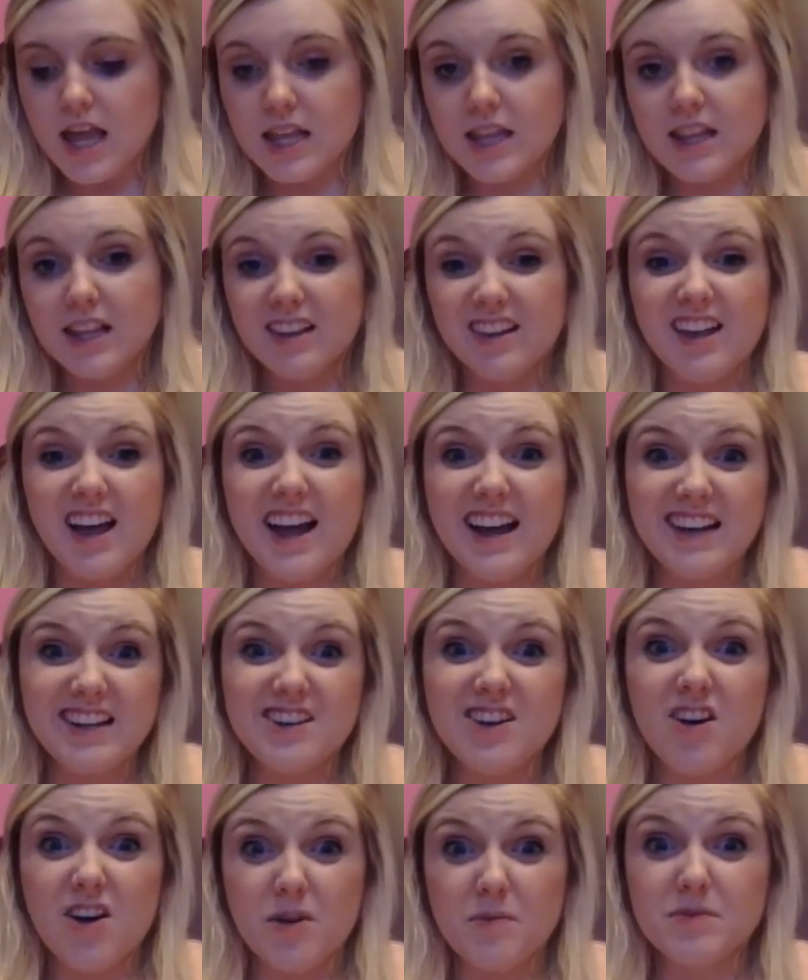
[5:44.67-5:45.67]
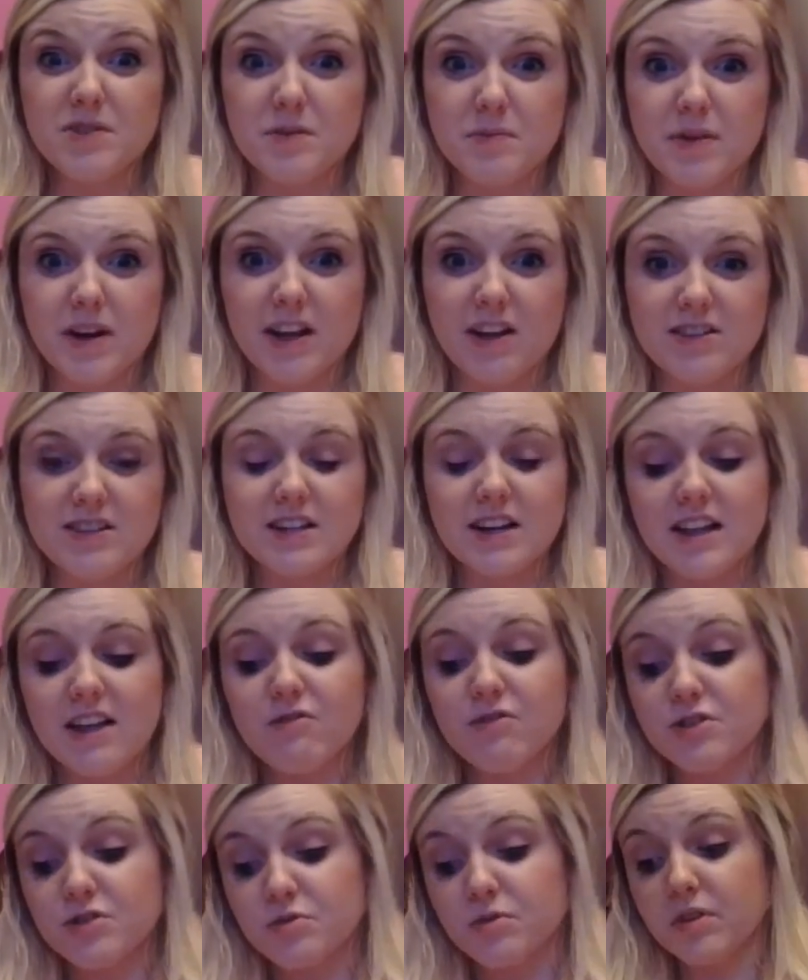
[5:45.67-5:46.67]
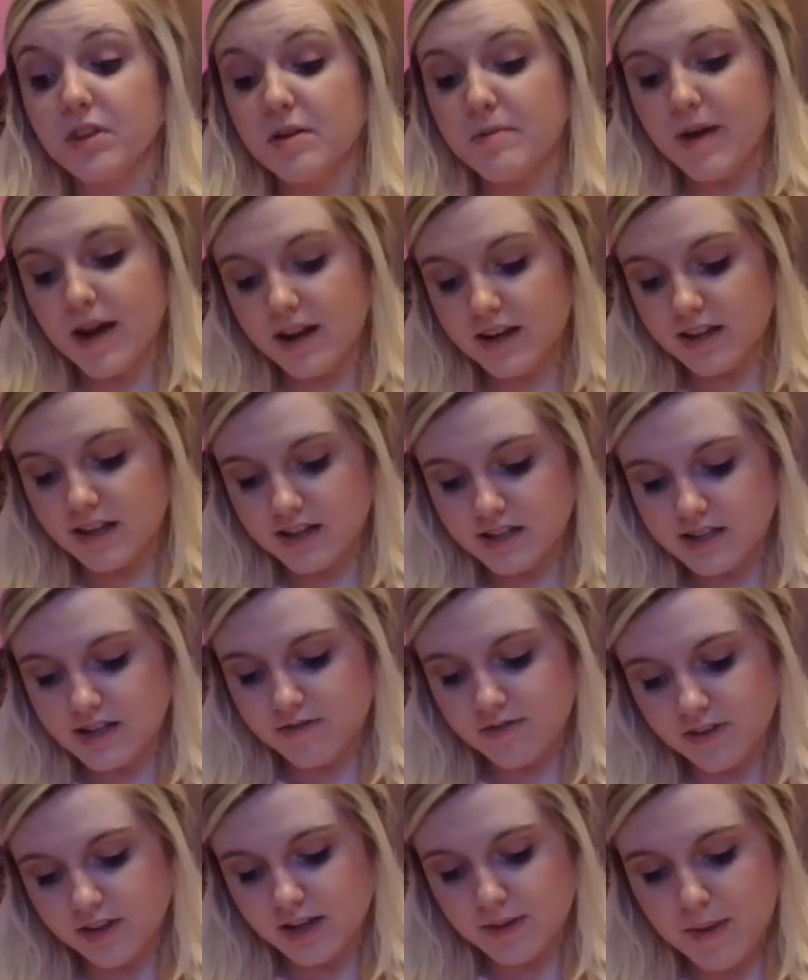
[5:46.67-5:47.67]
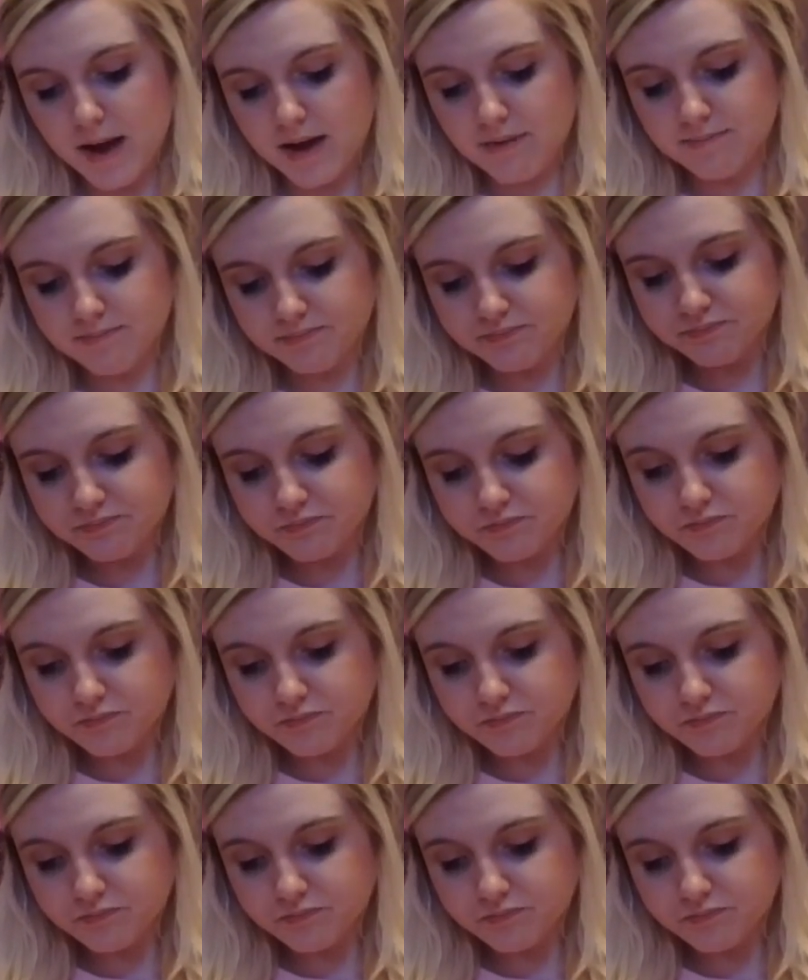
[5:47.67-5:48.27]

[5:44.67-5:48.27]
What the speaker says: And lying to harm somebody else. Now that one's really bad. That's definitely bad.